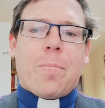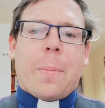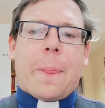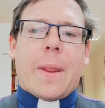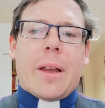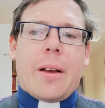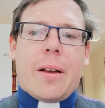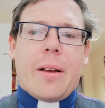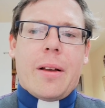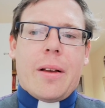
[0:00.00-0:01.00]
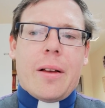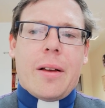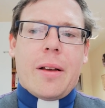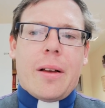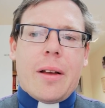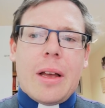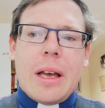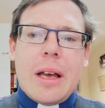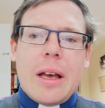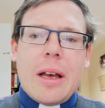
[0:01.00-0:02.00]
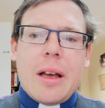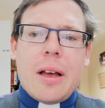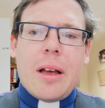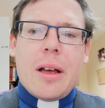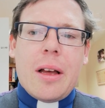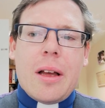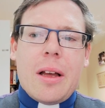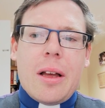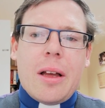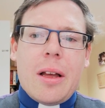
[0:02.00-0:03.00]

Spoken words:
No one is speaking in this clip.